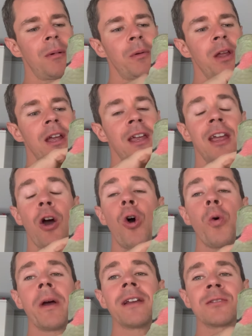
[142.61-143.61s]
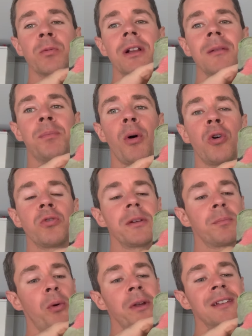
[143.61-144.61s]
He always will
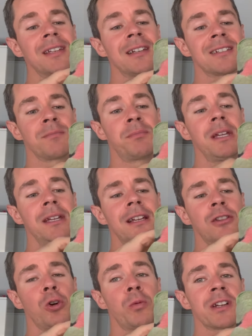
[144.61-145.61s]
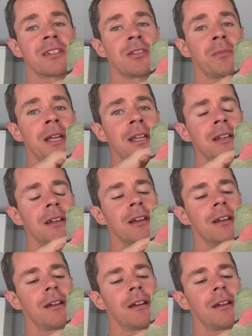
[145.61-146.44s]
point his beak towards to me.